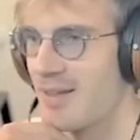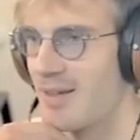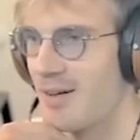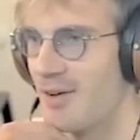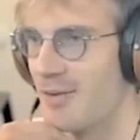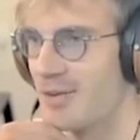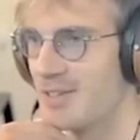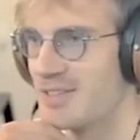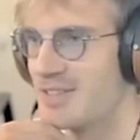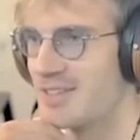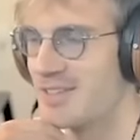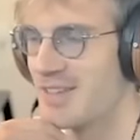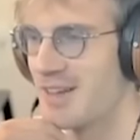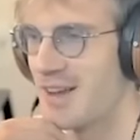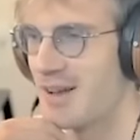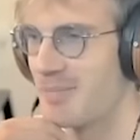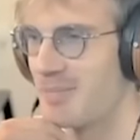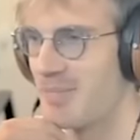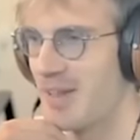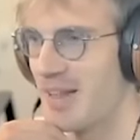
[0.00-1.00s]
Oh, it's
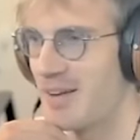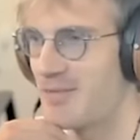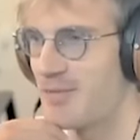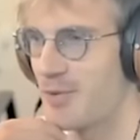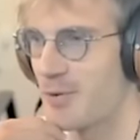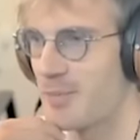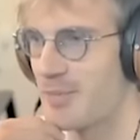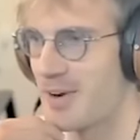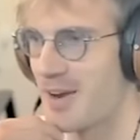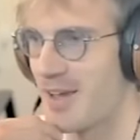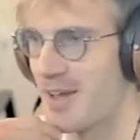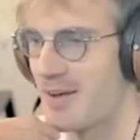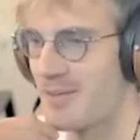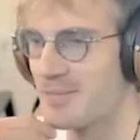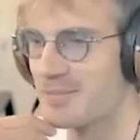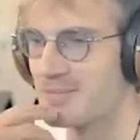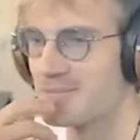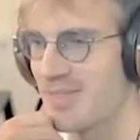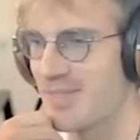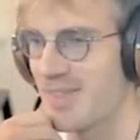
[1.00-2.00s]
like a platformer
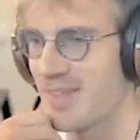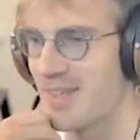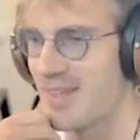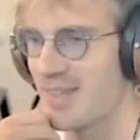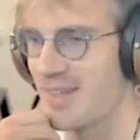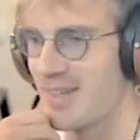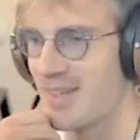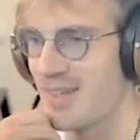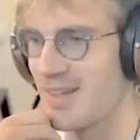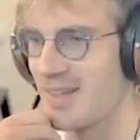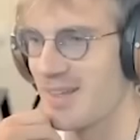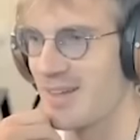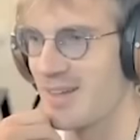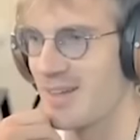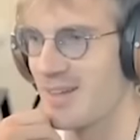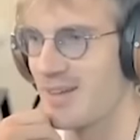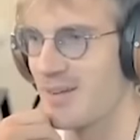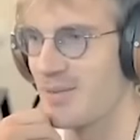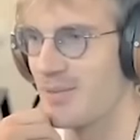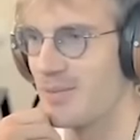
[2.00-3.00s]
now.
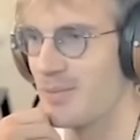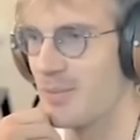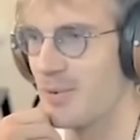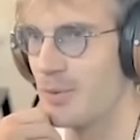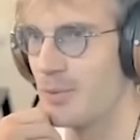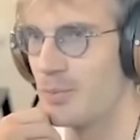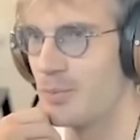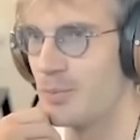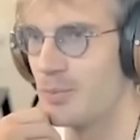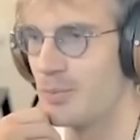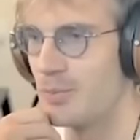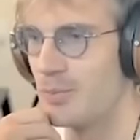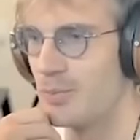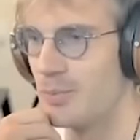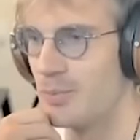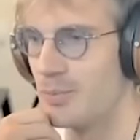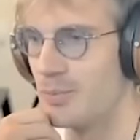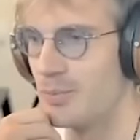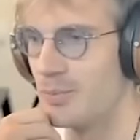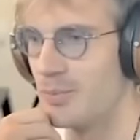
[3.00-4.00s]
Whoa.